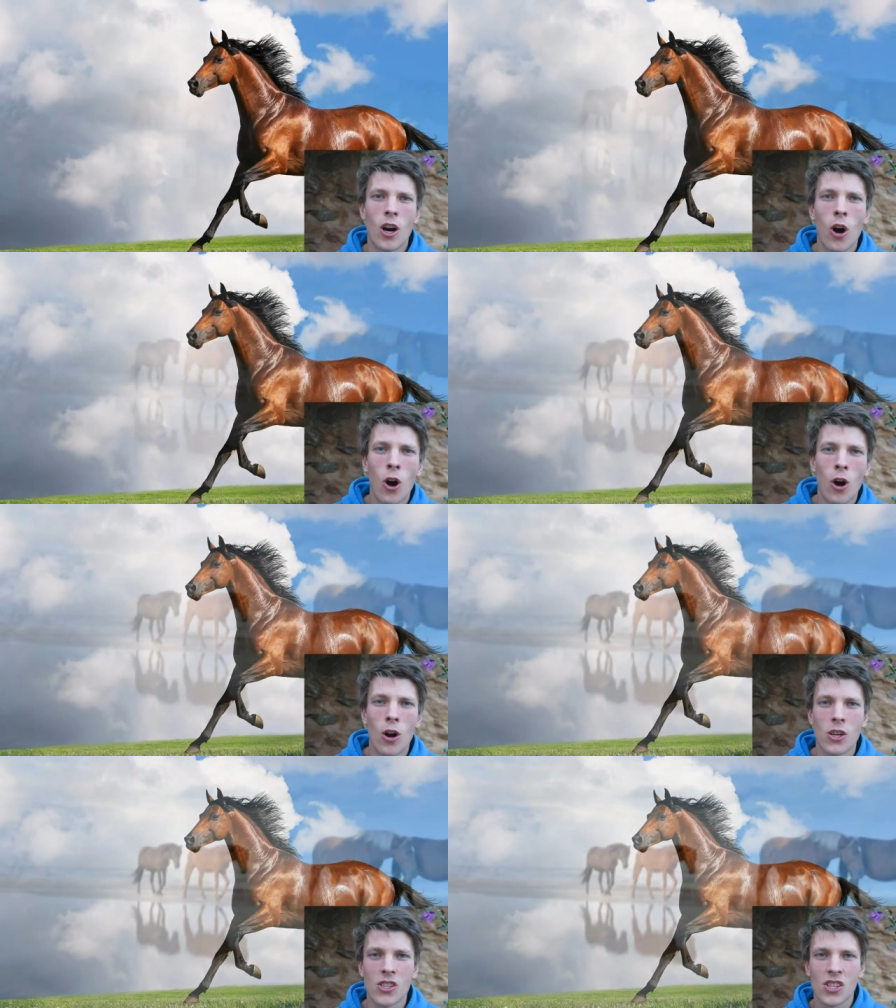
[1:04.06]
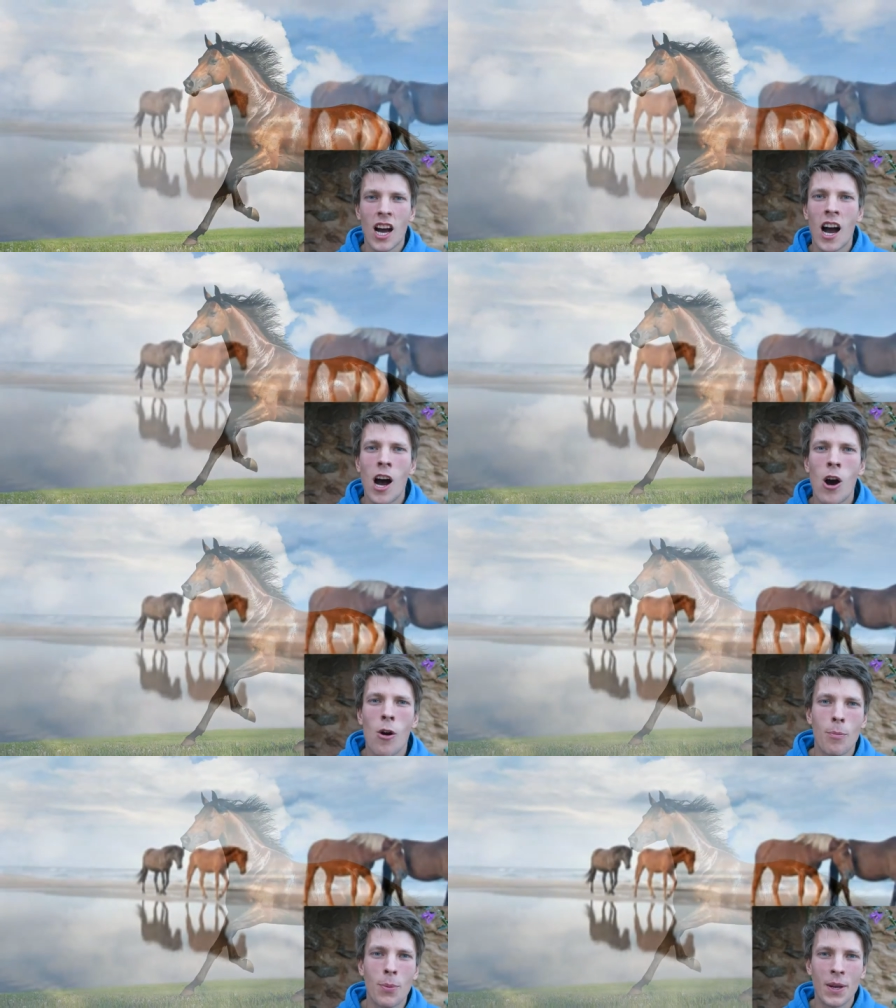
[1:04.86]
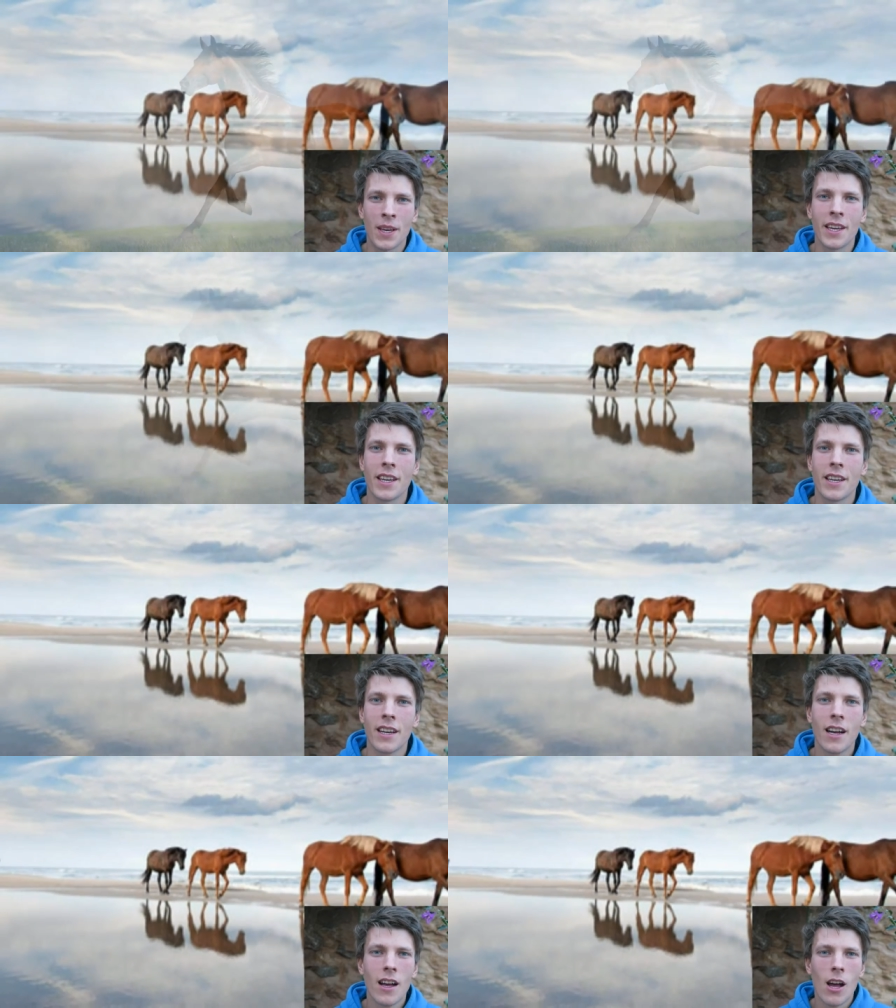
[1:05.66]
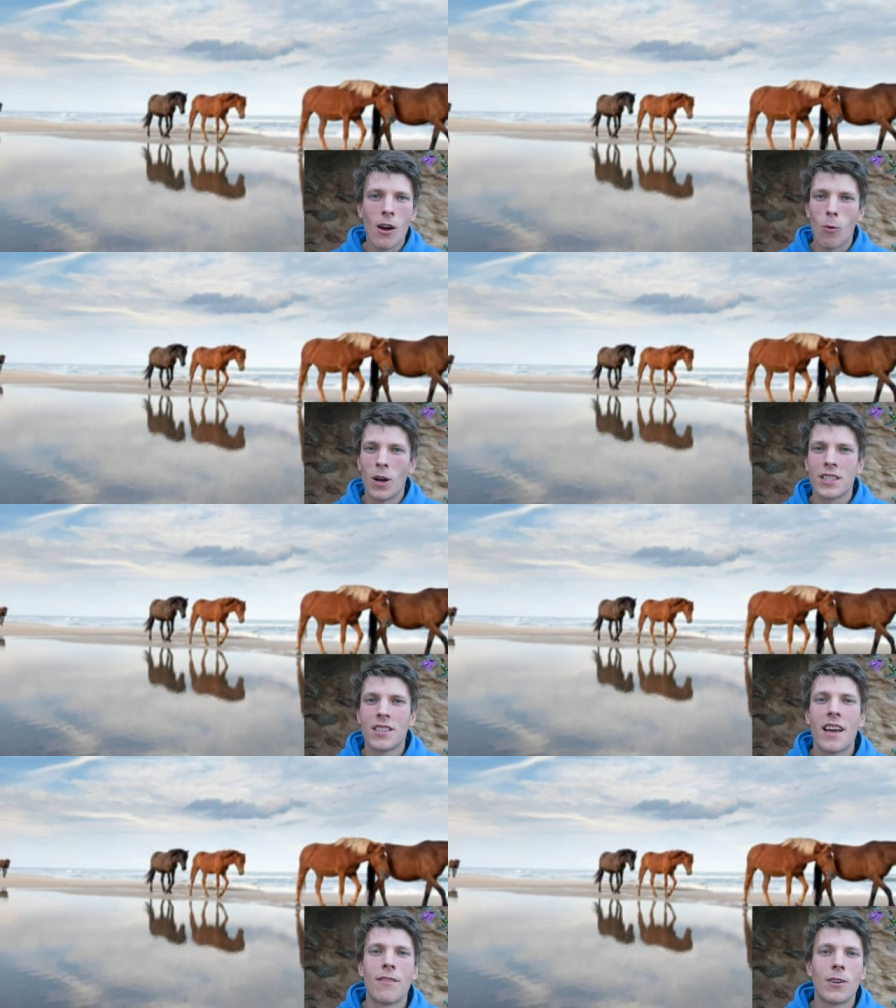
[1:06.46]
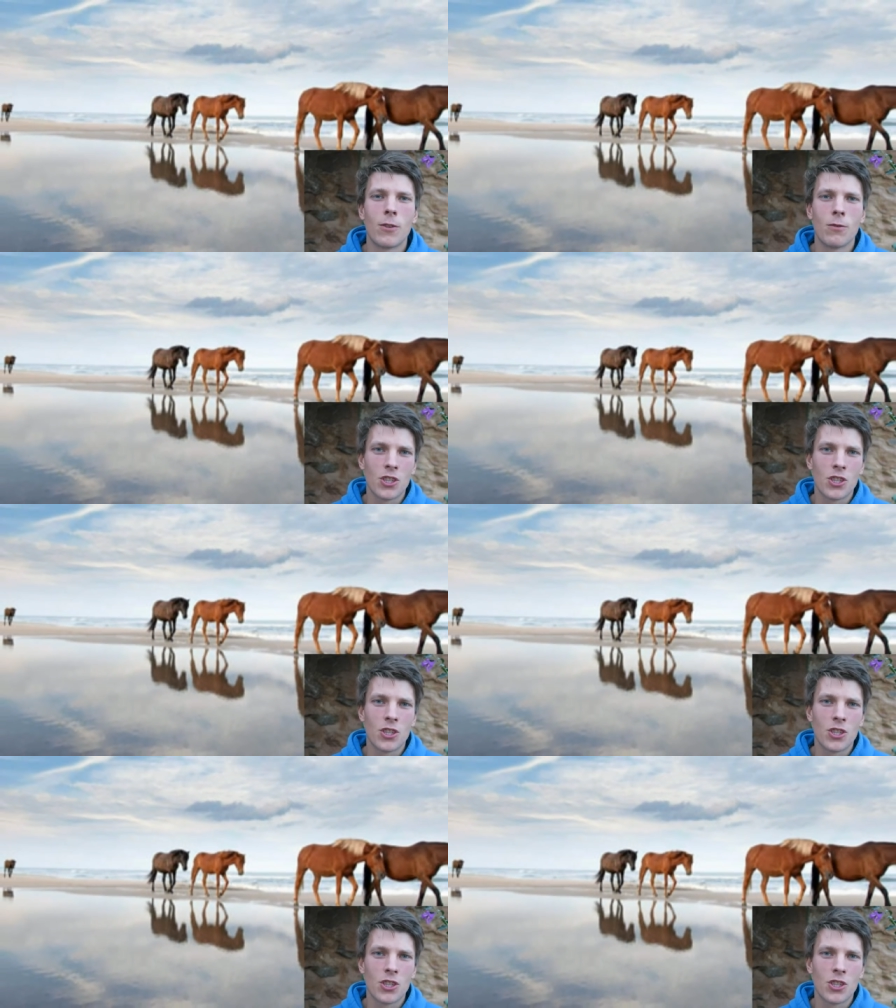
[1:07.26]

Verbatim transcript: horse, cow, pig, whatever.